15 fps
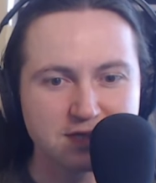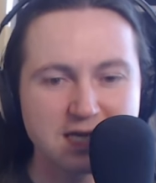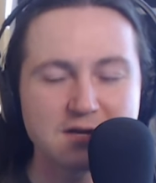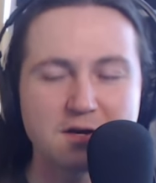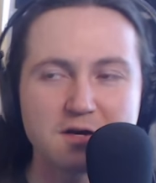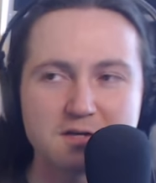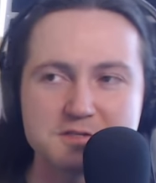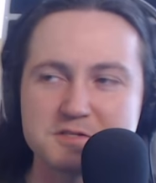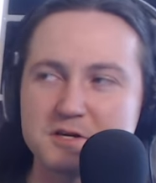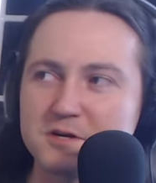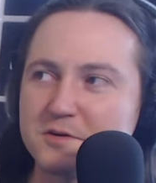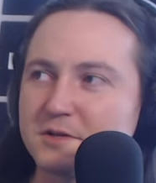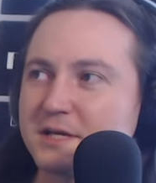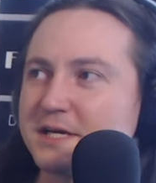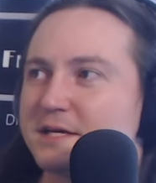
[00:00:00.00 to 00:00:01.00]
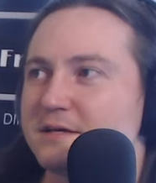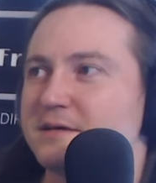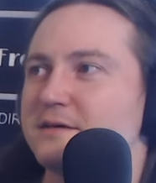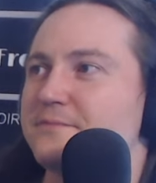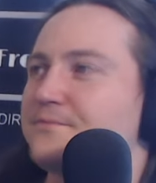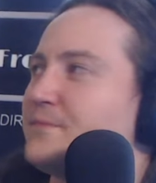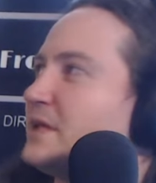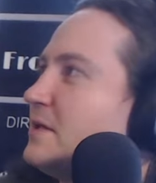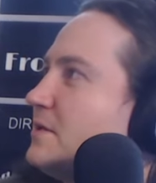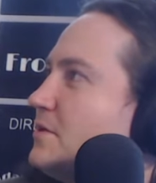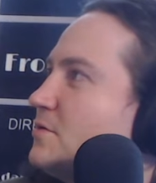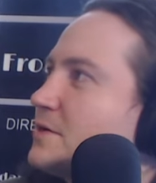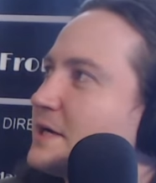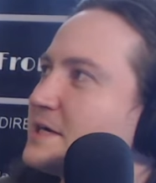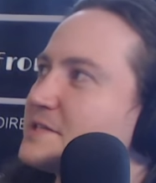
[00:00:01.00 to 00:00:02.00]
And also, like,
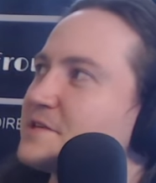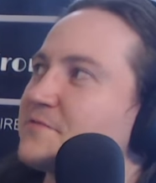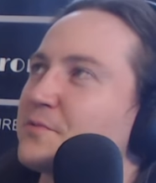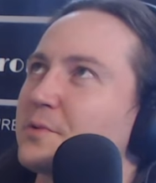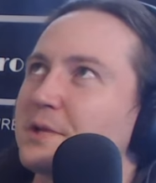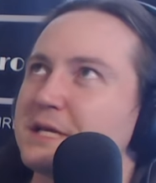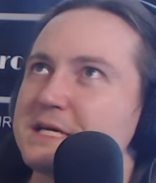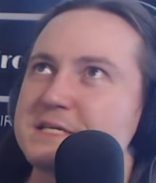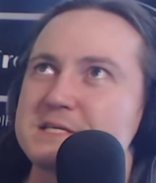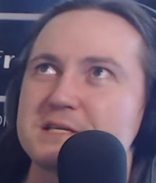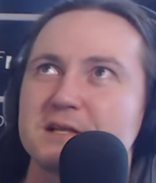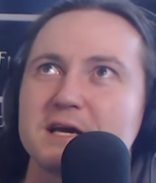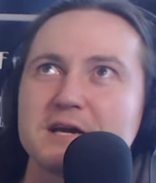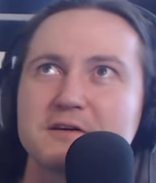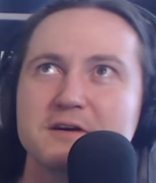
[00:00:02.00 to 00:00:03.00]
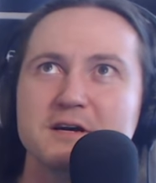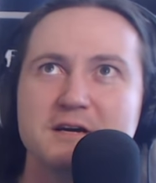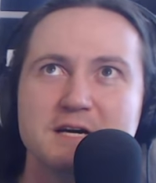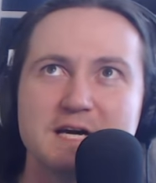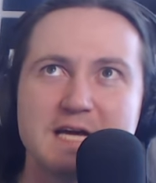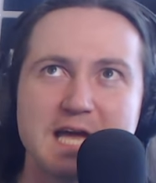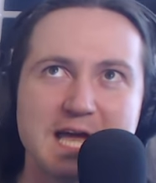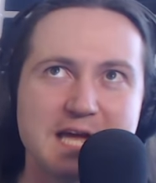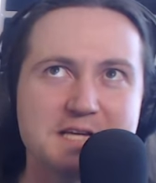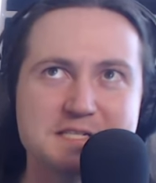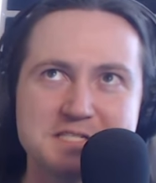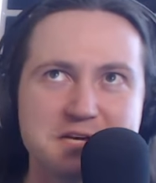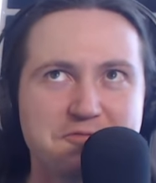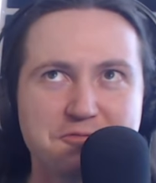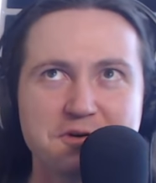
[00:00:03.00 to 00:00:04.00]
you guys have released, like,
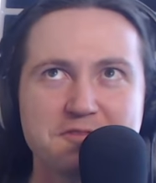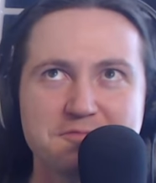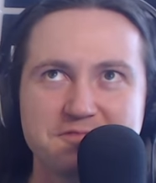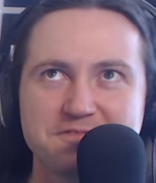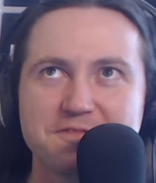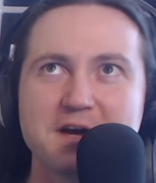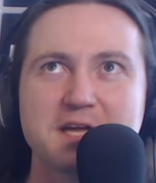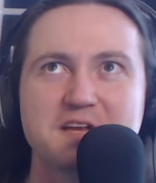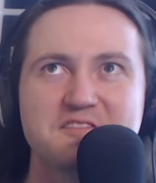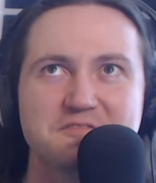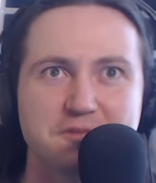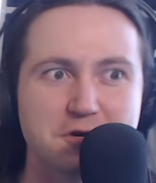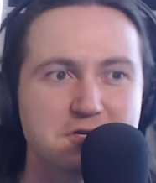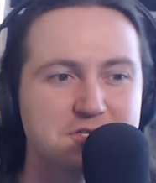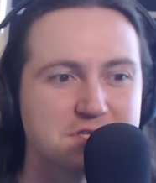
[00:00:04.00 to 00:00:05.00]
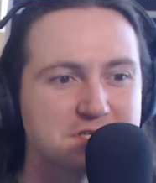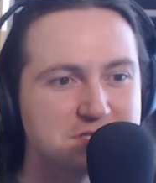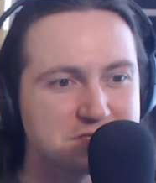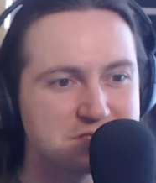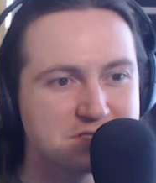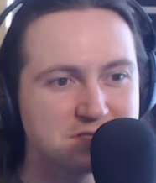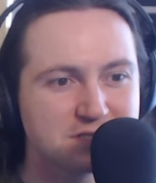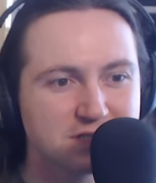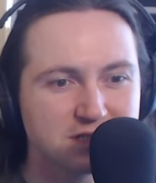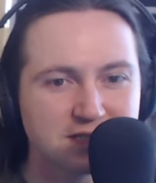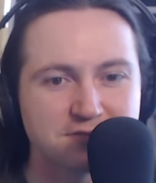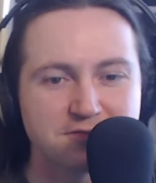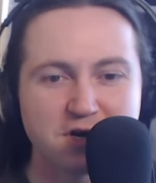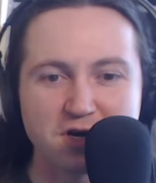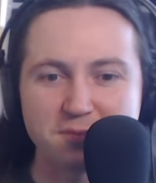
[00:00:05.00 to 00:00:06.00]
8 different fucking versions
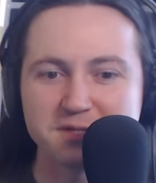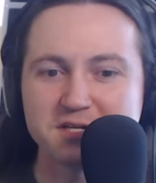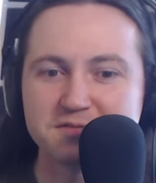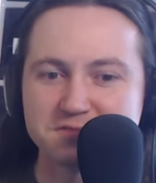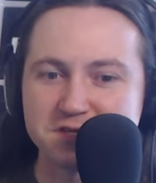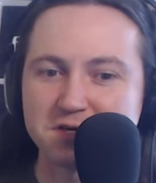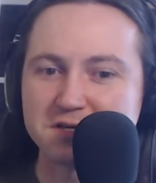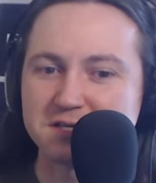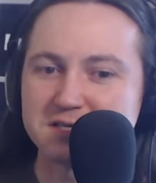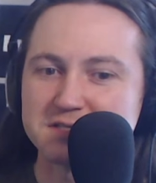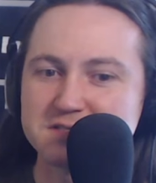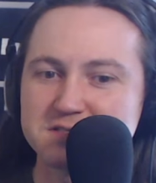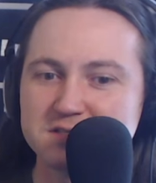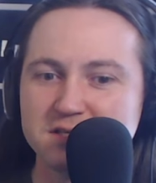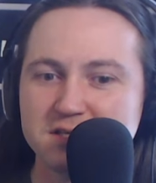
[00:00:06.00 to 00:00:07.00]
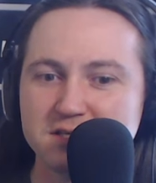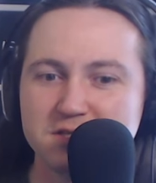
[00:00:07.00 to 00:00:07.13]
of Army of Darkness.